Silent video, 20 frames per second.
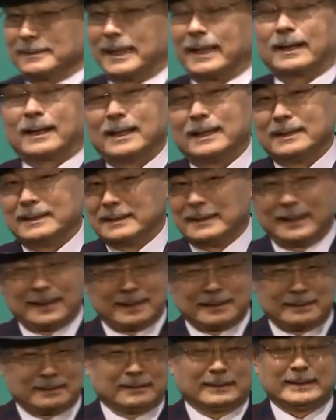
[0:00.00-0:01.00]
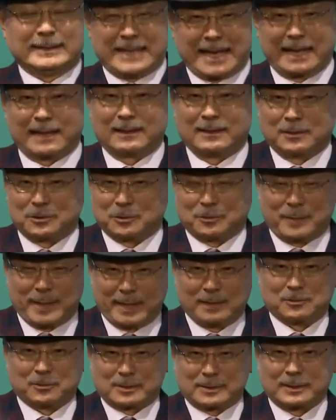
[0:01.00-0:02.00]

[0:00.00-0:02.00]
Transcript: I have told this story before.